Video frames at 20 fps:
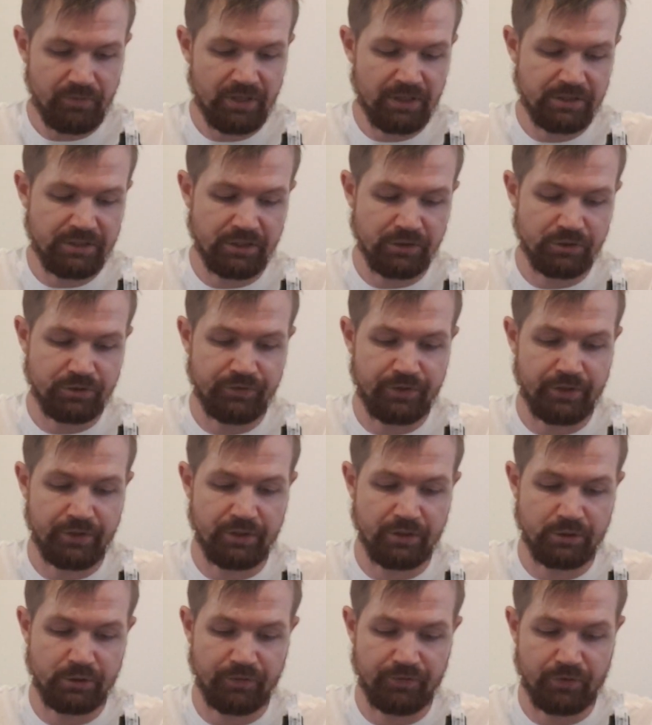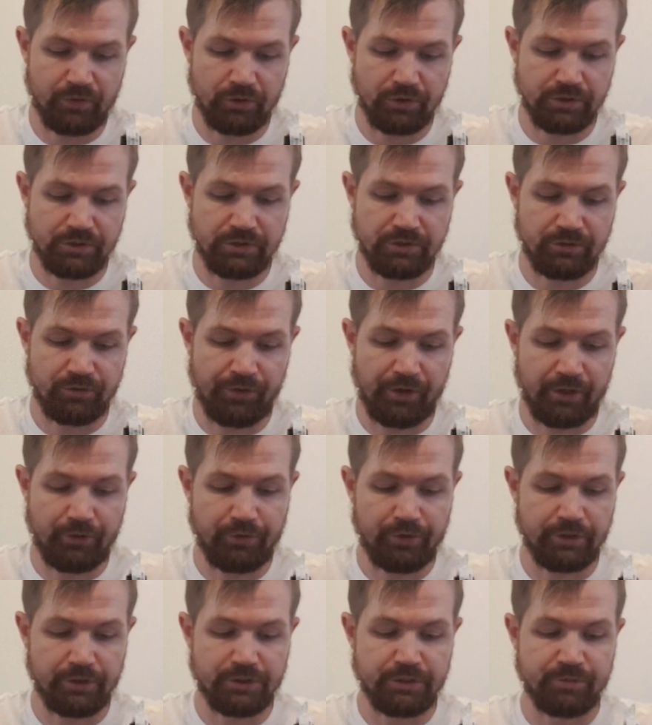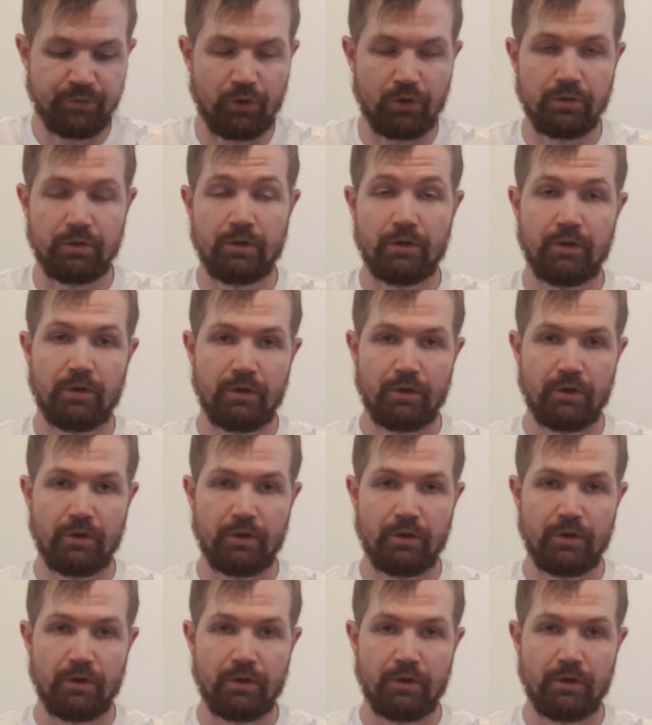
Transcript: Sounds very nice, of course. Really, really small.